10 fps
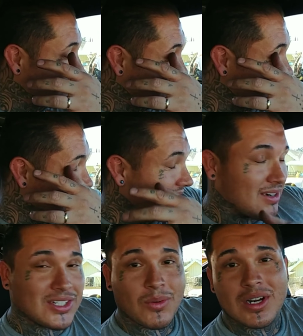But I
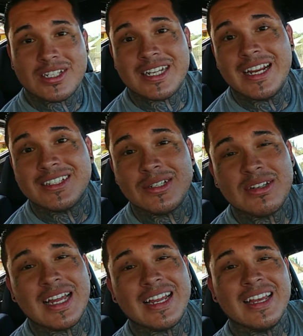just want to state too
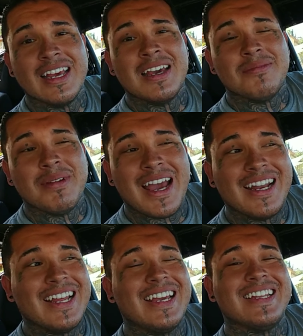that,
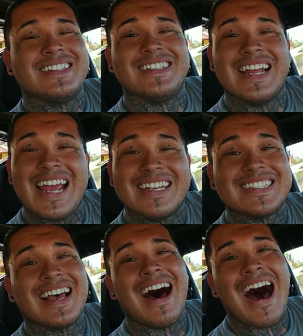man, today
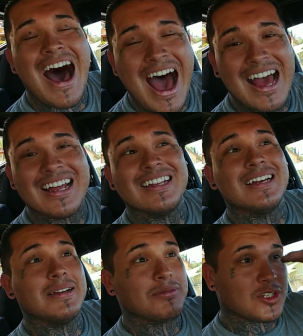it's hot.
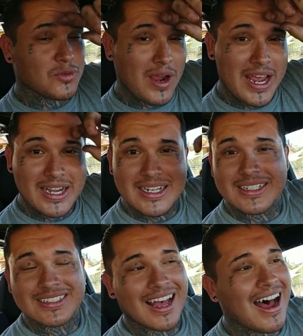I am sweating. It
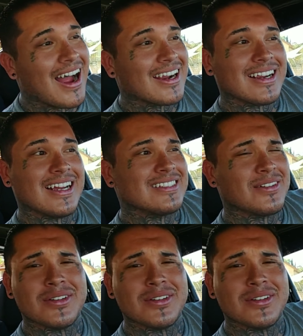is hot, guys.